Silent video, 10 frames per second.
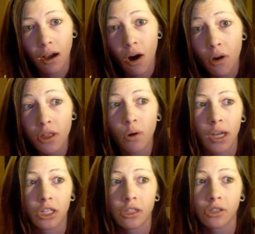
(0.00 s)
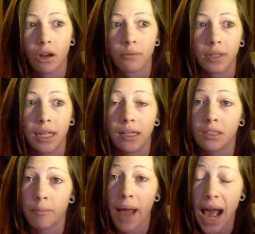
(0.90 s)
All the questions are related
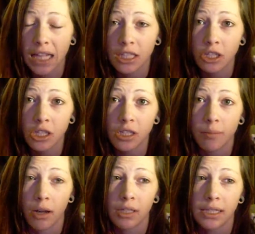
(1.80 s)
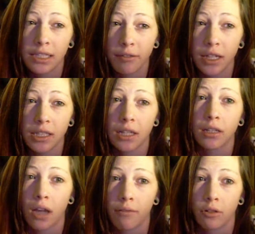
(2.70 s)
to passages about civics
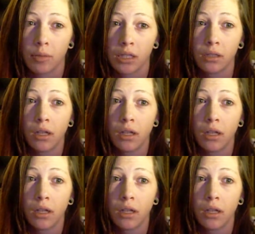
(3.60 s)
and government.